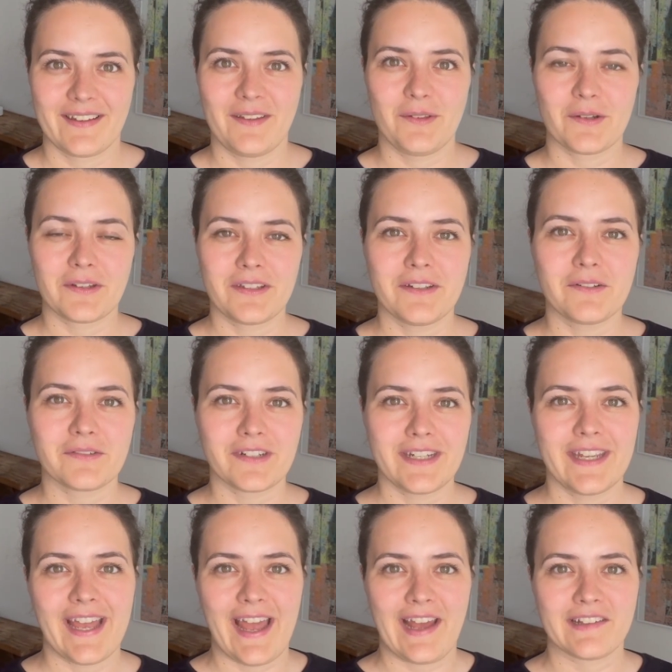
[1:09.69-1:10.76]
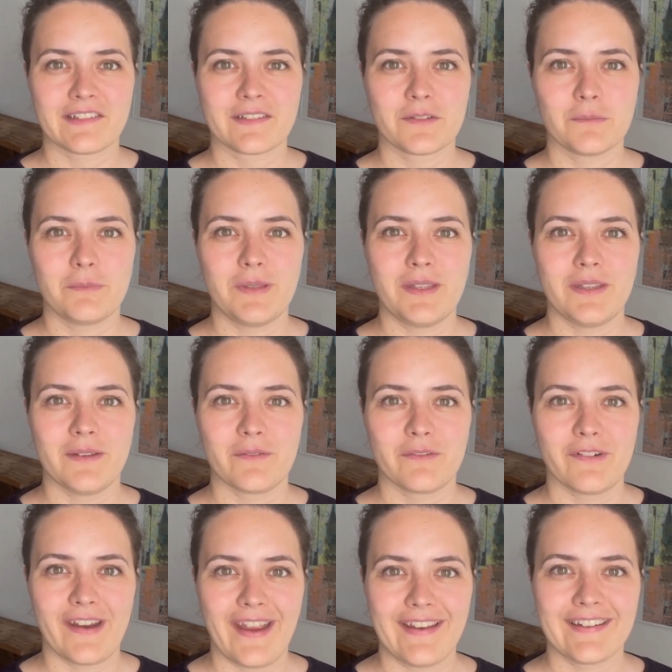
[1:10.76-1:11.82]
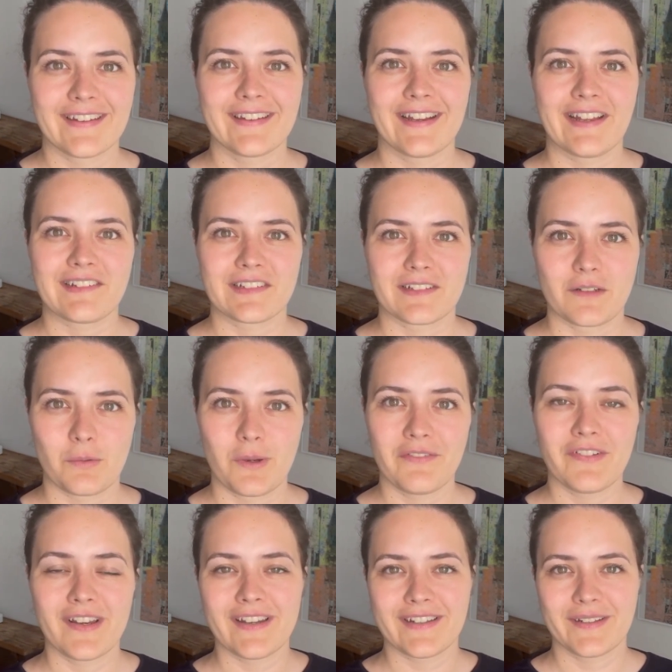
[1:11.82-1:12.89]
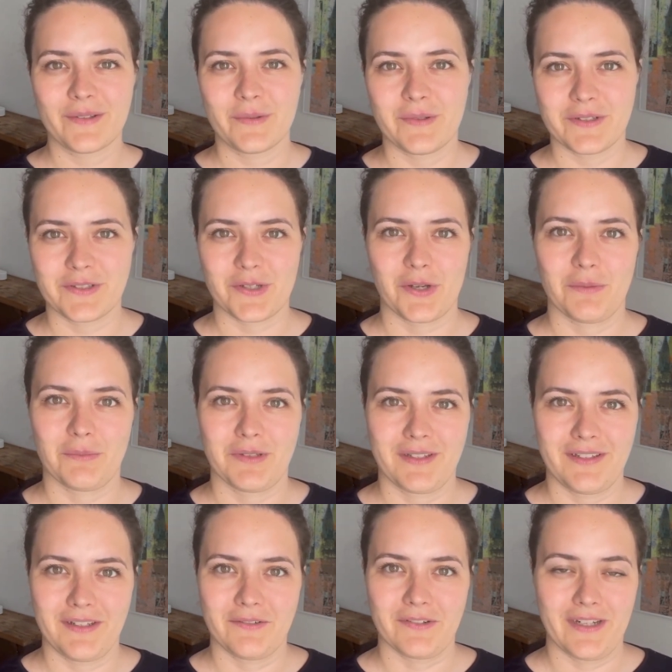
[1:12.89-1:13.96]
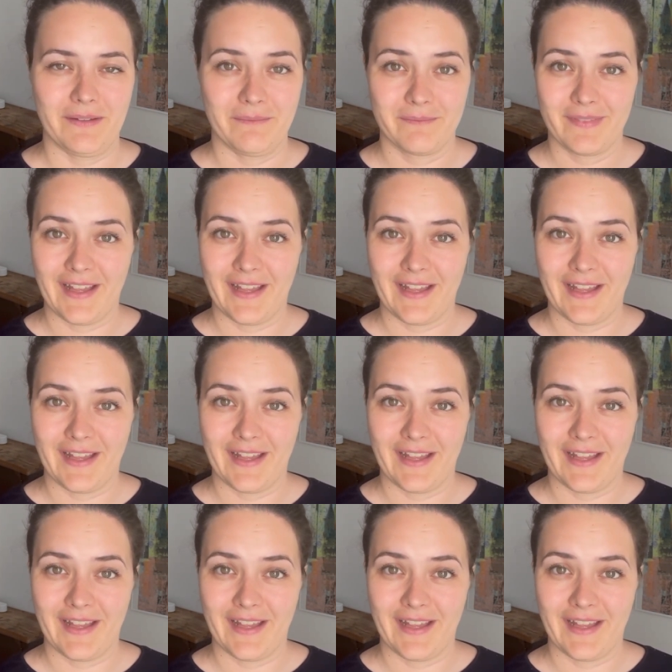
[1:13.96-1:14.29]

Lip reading: your degree has to be rated as equivalent to a German degree.